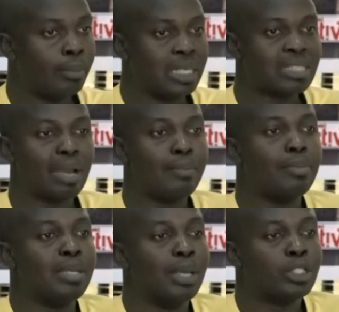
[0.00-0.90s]
This might
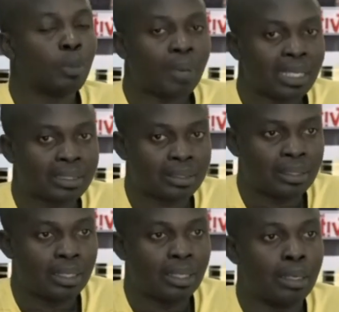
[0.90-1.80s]
be the major part
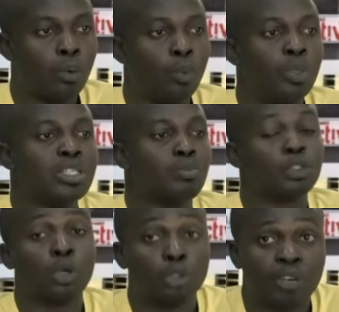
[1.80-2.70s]
which is
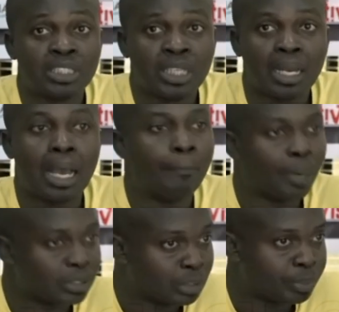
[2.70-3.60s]
most controversial
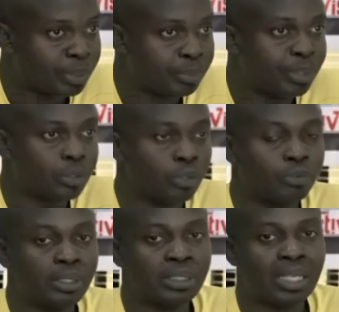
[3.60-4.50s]
about this press
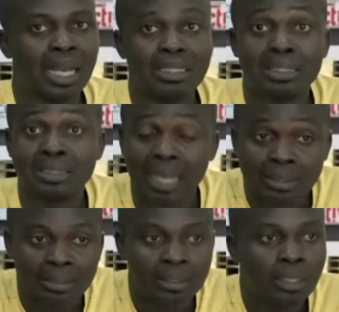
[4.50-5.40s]
conference. And it is
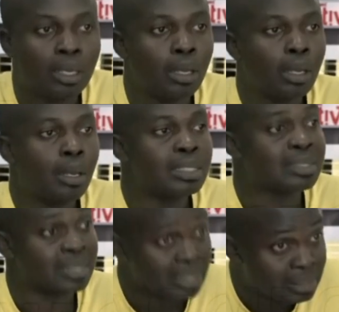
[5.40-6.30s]
that
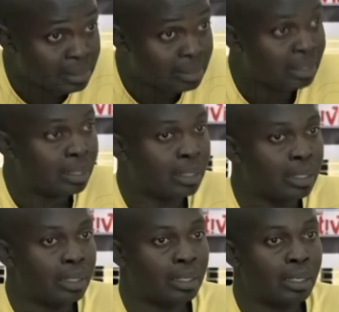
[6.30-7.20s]
since
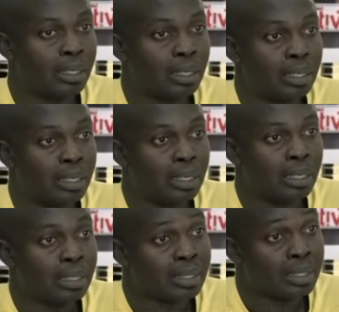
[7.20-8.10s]

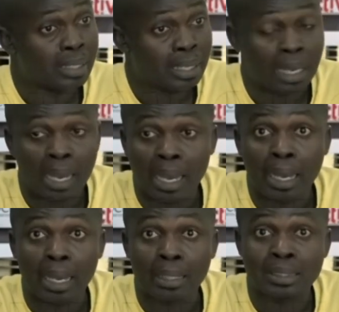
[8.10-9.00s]
the
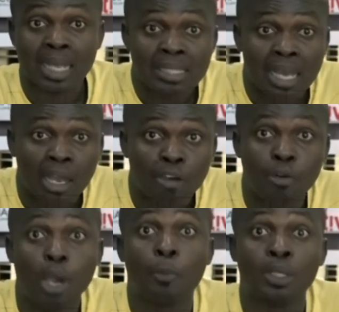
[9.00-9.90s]
charter
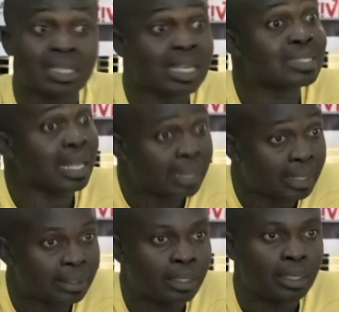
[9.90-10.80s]
for a protest has
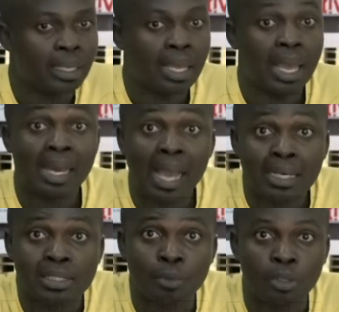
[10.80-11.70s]
started earlier
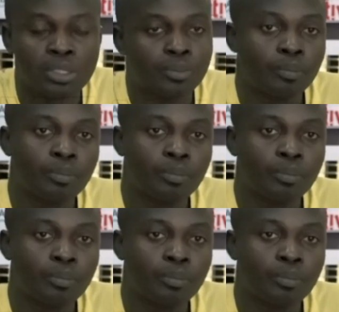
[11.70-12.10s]
this month,